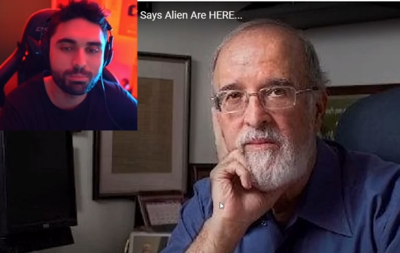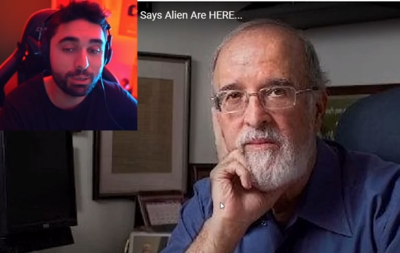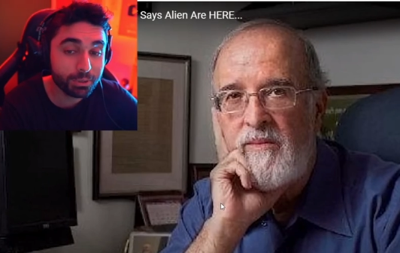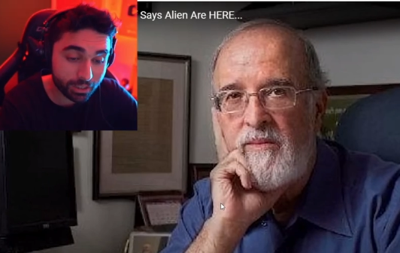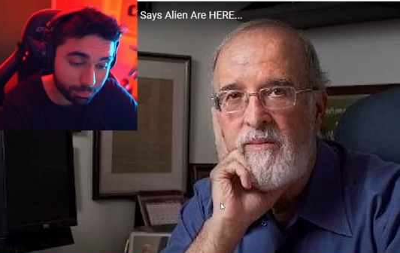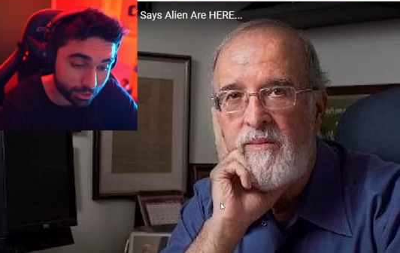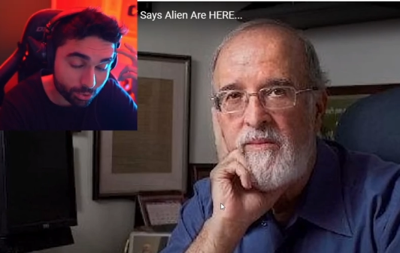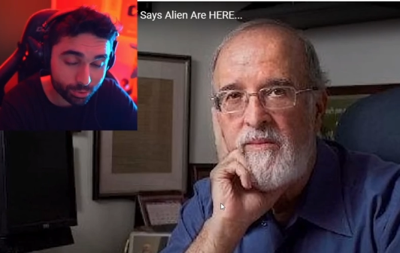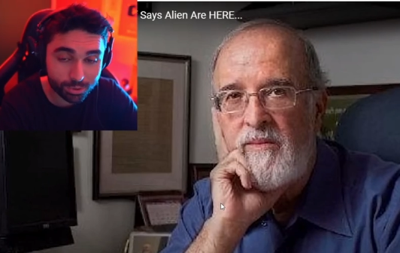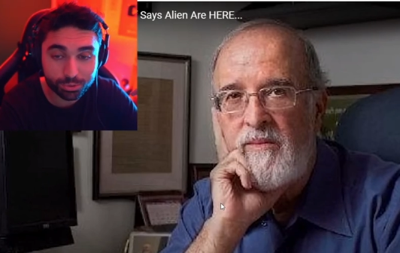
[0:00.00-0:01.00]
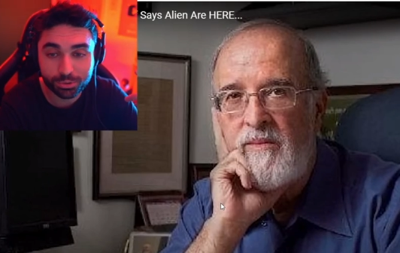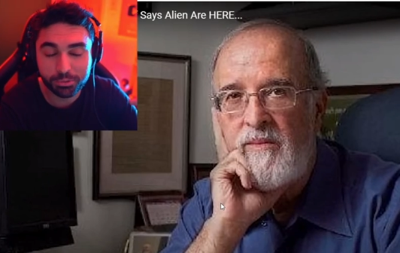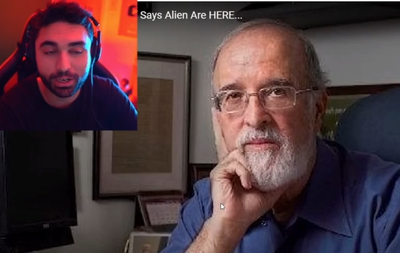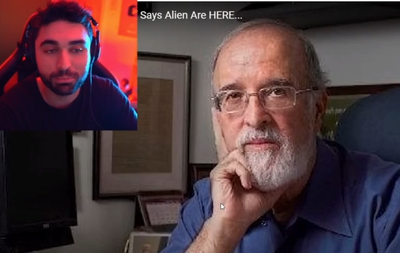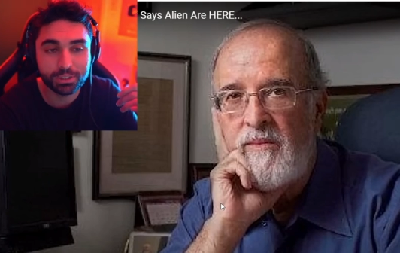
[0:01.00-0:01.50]
Speaker 1: he might be a little bit cuckoo,
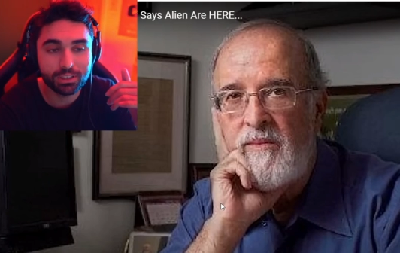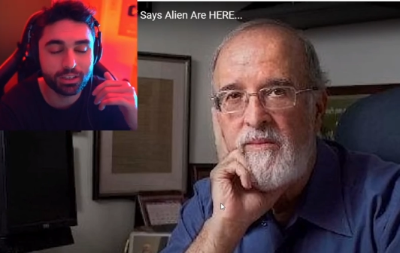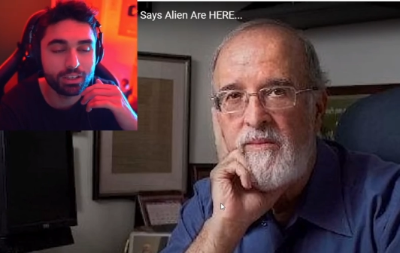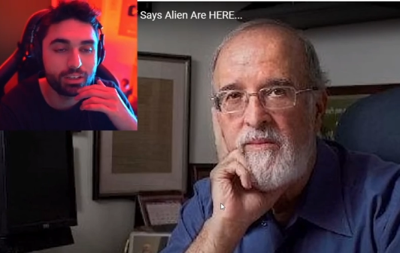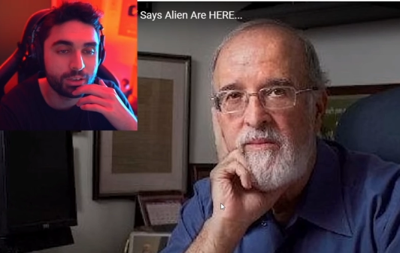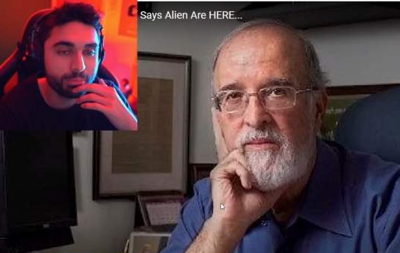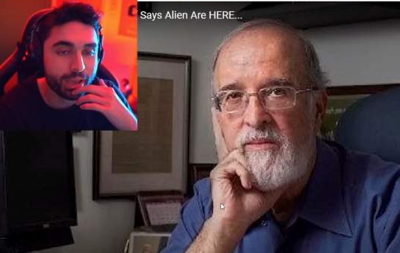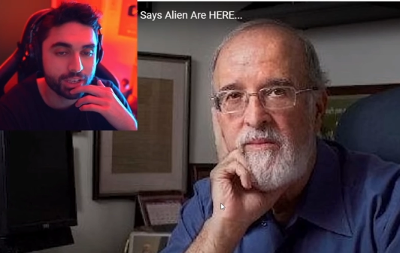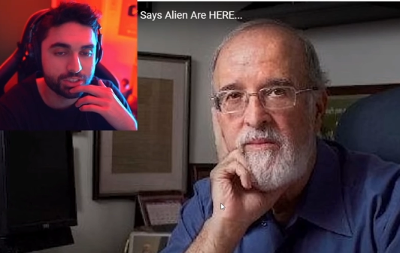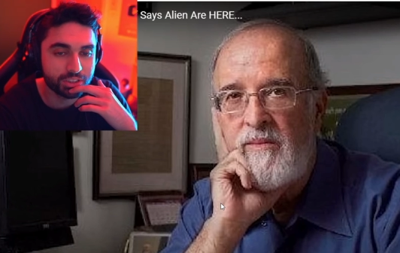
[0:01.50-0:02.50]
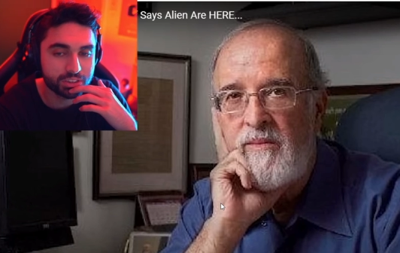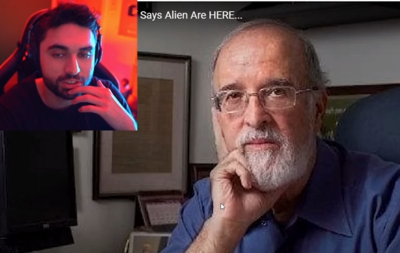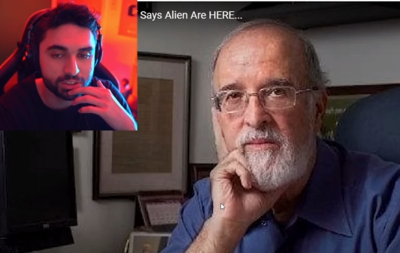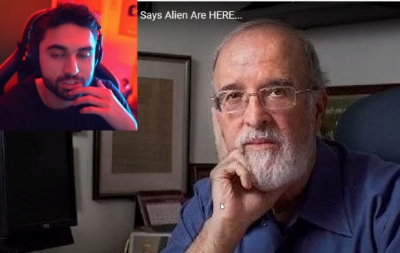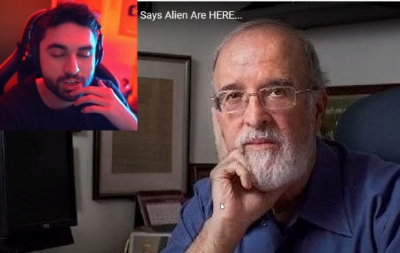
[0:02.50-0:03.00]
he might be imagining
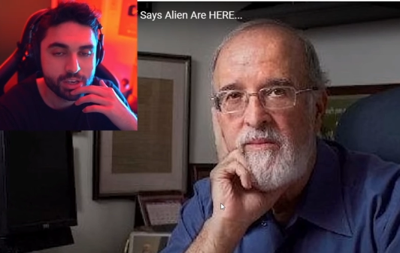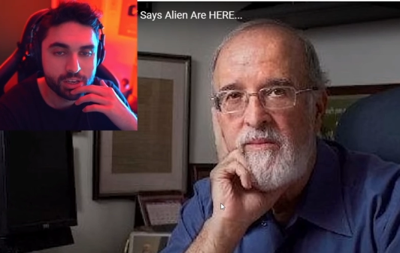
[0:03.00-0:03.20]
things.